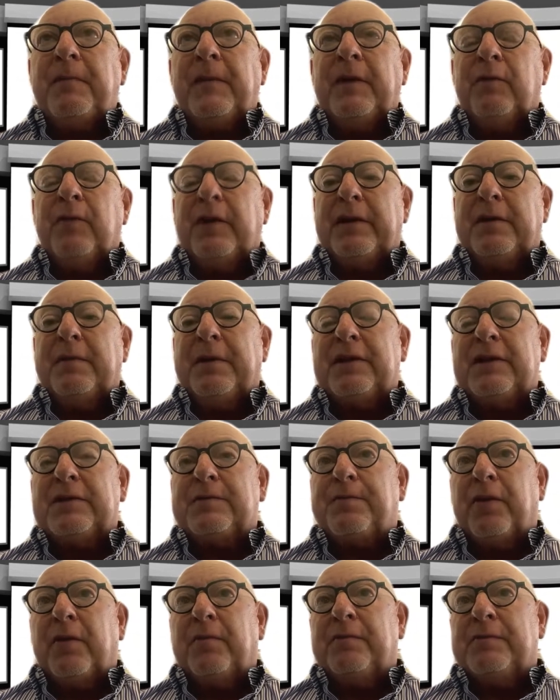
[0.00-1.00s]
one of the
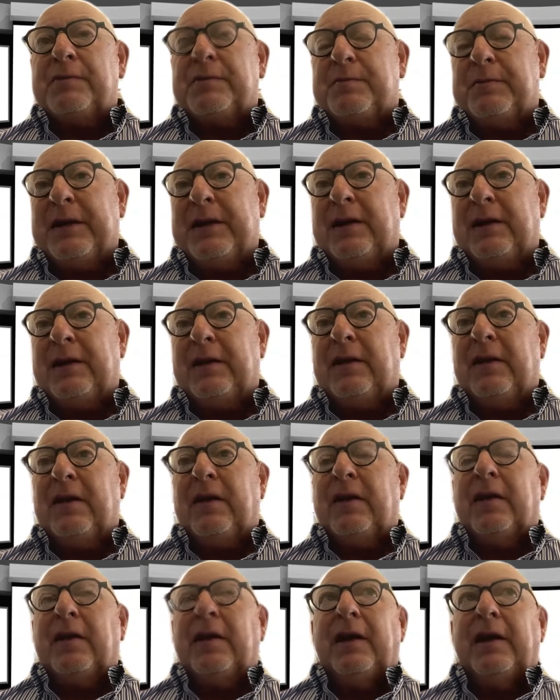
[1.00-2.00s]
biggest problems being
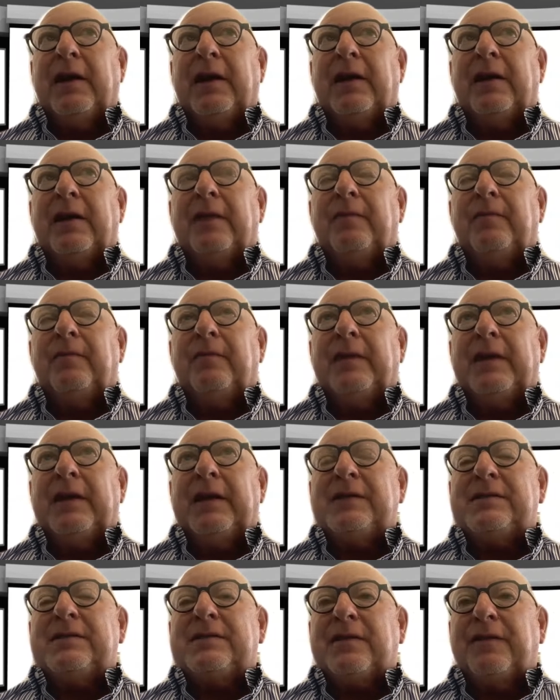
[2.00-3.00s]

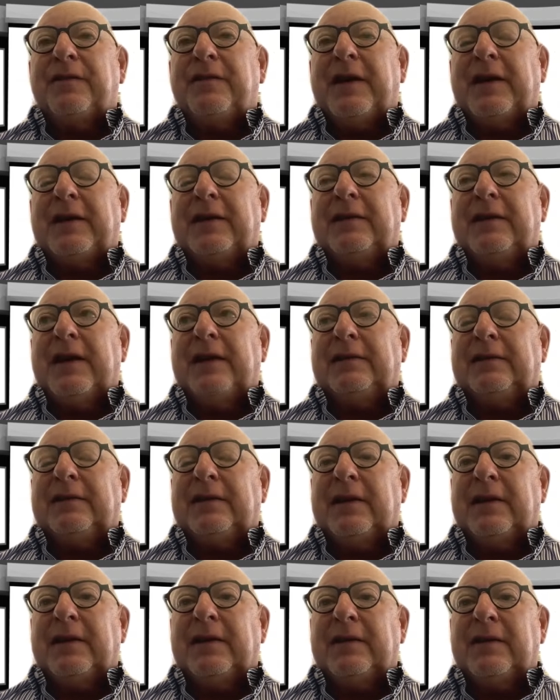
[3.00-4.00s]
is the fact
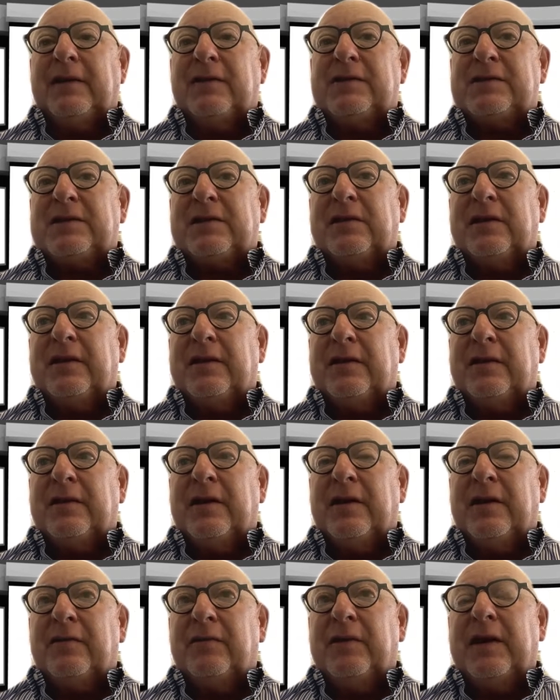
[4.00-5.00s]
that there is still
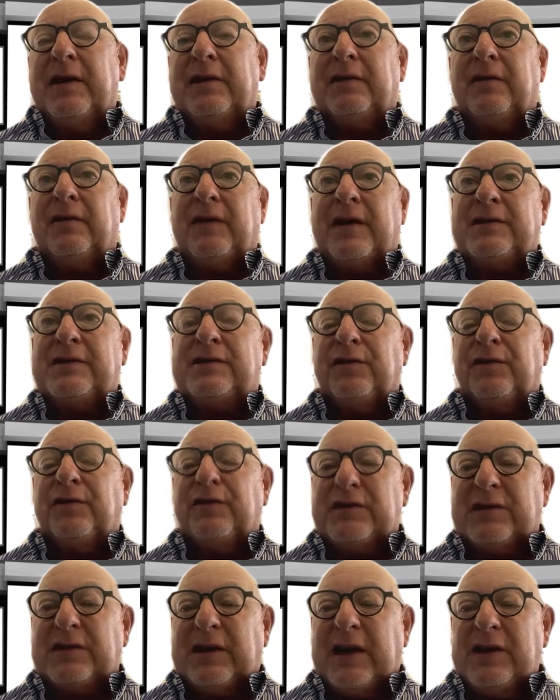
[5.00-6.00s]
a relative
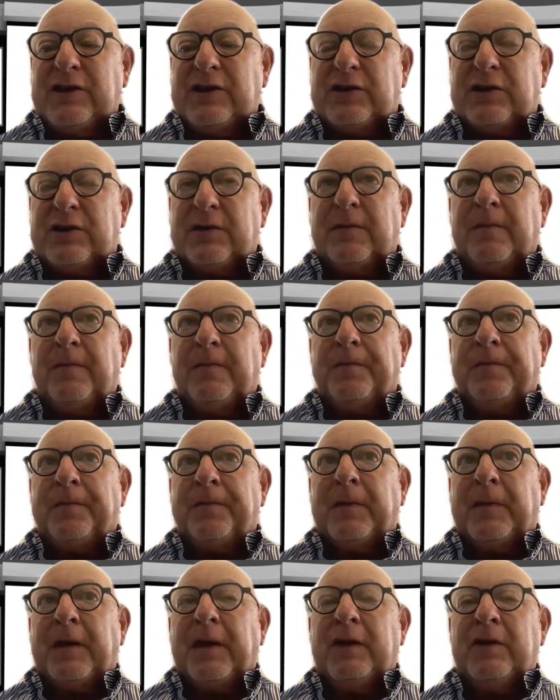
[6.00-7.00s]
unsophistication
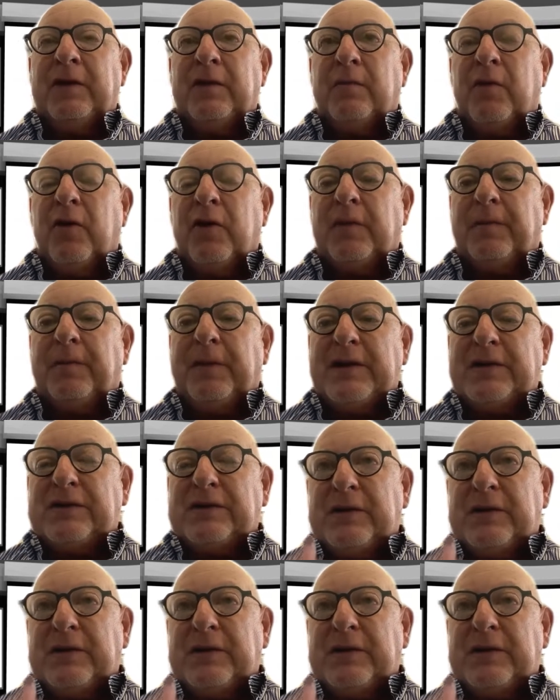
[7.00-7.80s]
in the marketplace